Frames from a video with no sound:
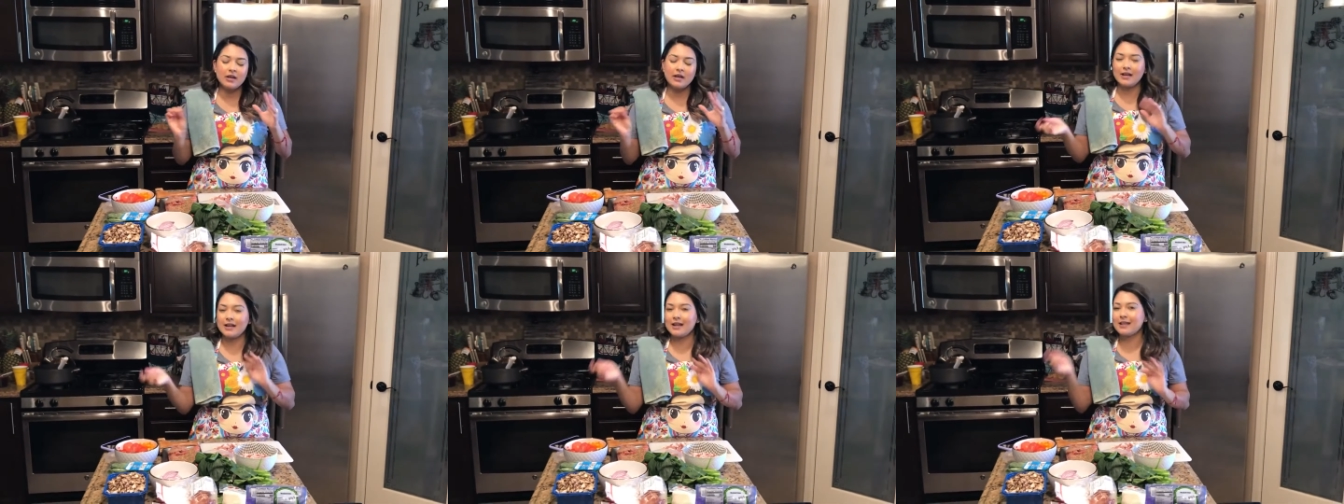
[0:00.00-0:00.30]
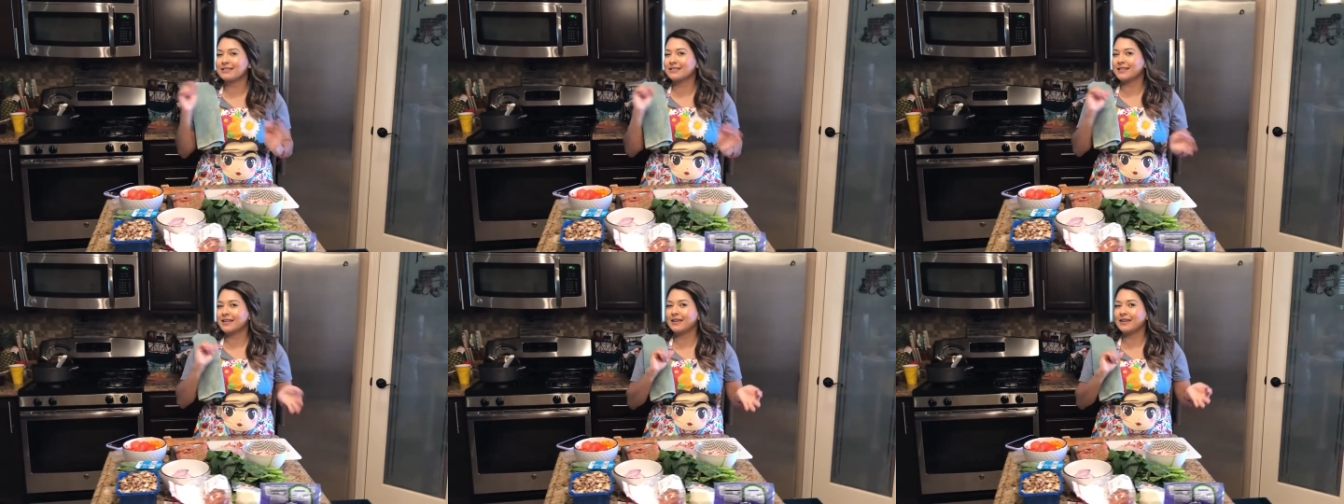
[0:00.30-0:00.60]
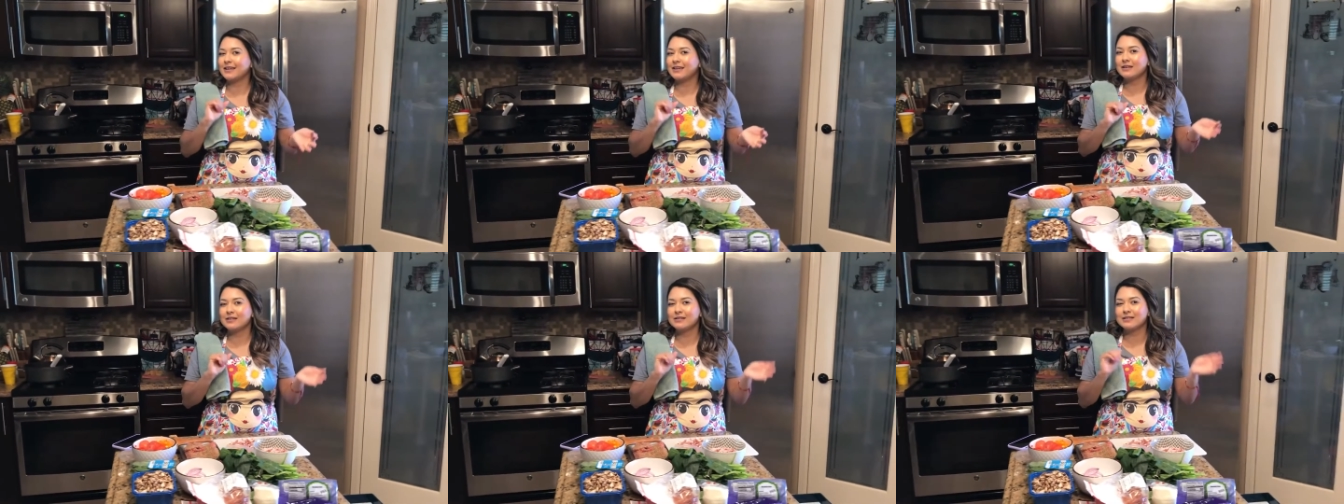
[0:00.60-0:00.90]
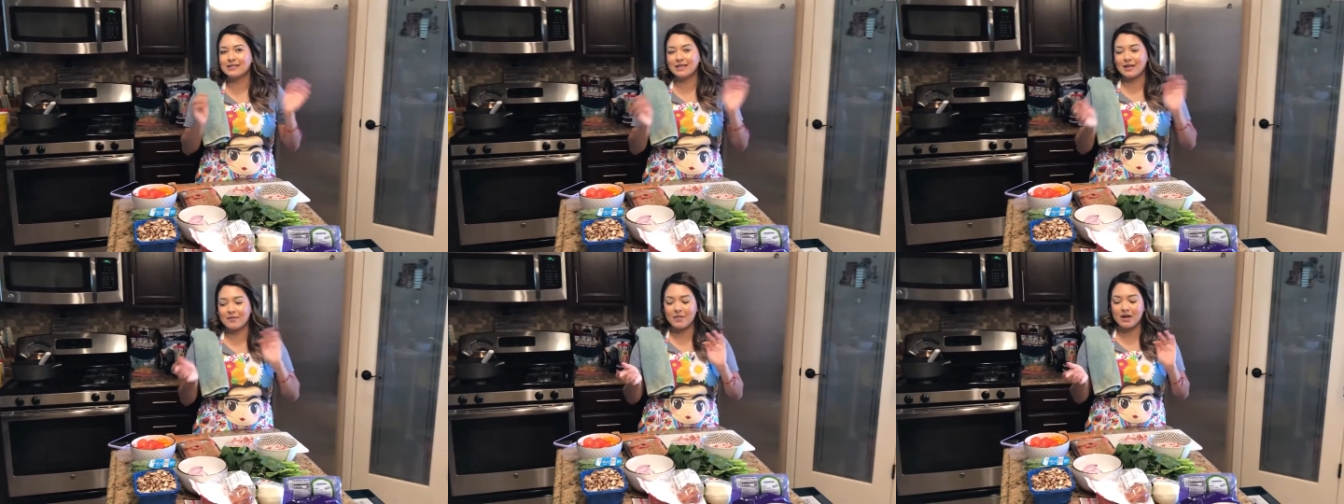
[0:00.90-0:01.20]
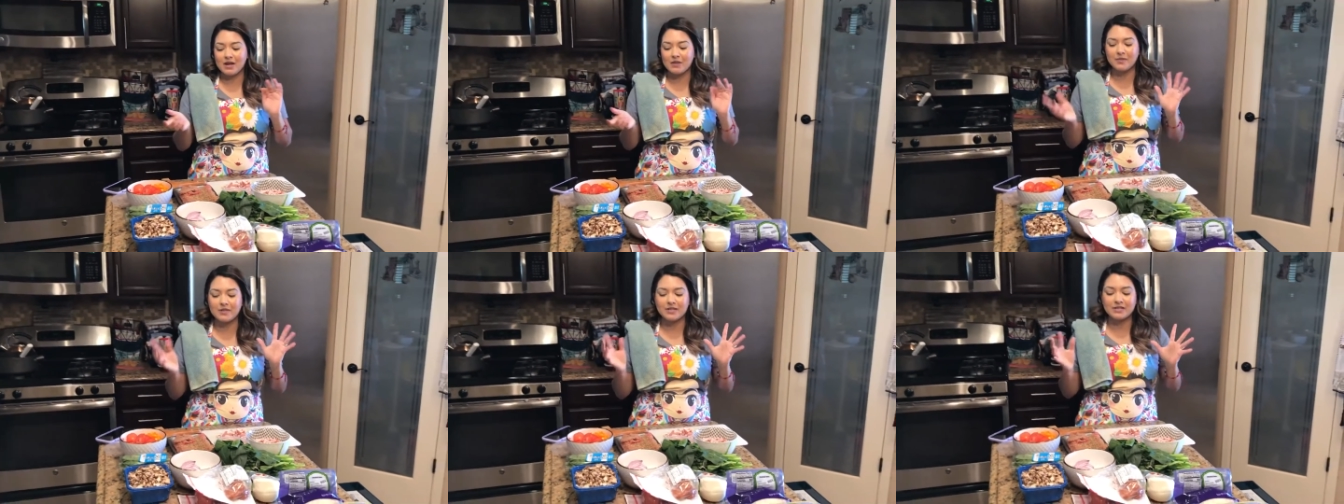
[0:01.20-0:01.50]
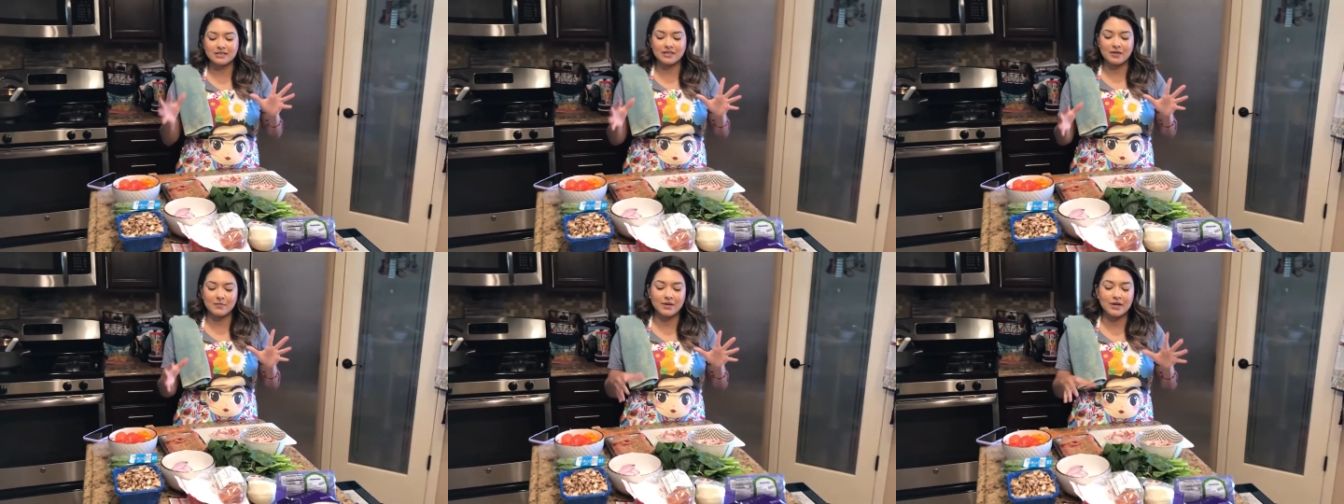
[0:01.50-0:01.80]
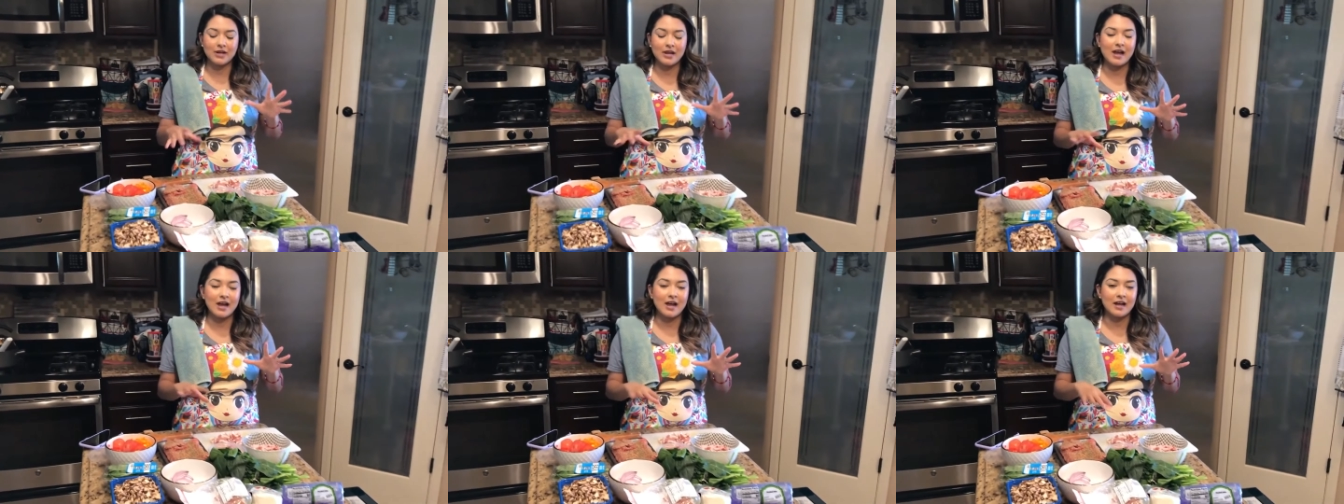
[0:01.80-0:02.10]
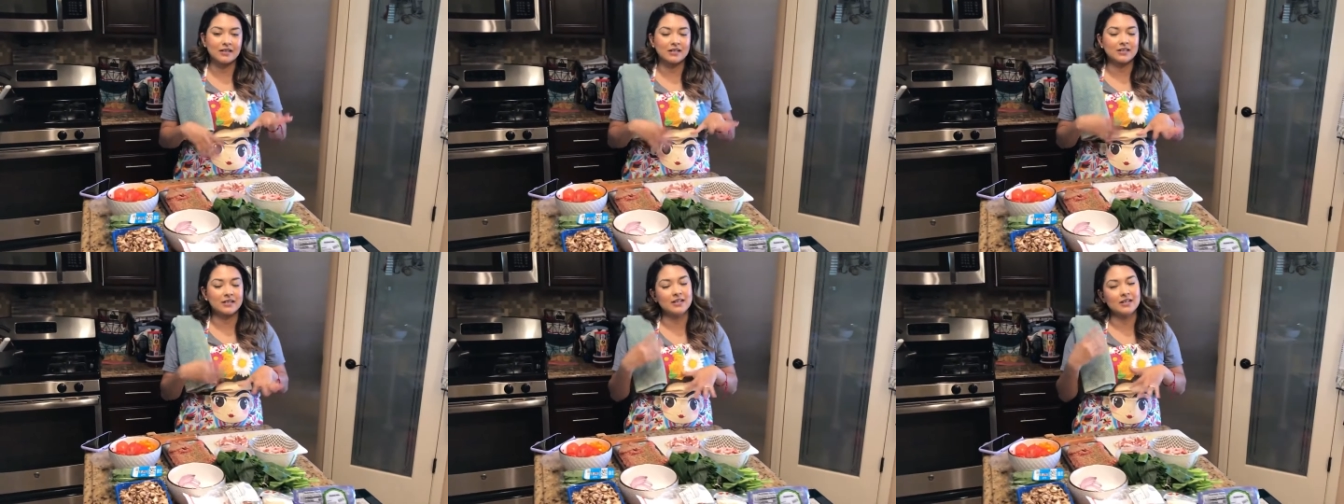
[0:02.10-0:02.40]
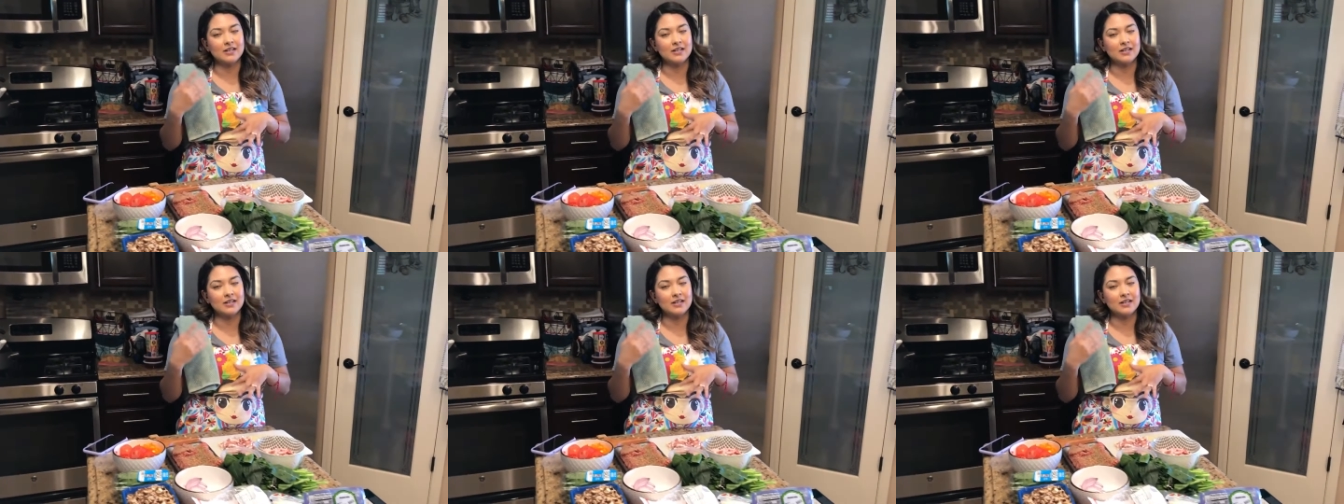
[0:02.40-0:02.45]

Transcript: and I say semi because I'm gonna add